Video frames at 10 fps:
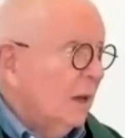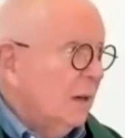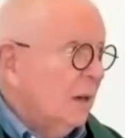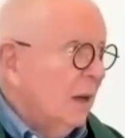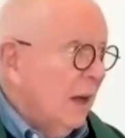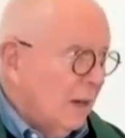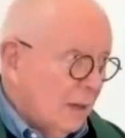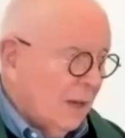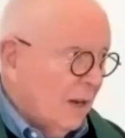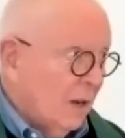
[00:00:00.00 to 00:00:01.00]

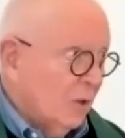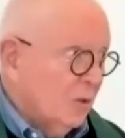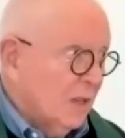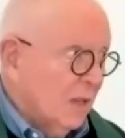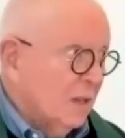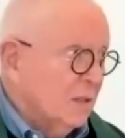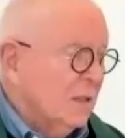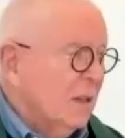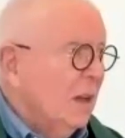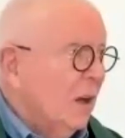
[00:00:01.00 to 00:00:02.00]
Anilayo
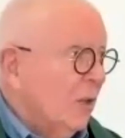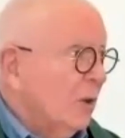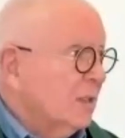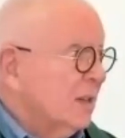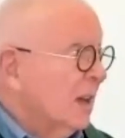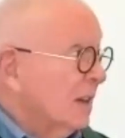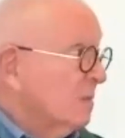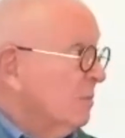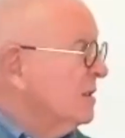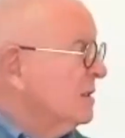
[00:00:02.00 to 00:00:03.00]
says, although it's not
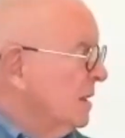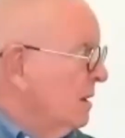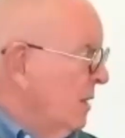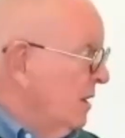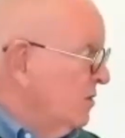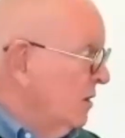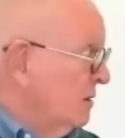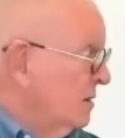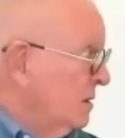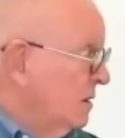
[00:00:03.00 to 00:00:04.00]
explicitly
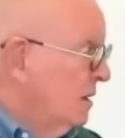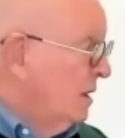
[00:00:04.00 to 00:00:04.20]
mentioned,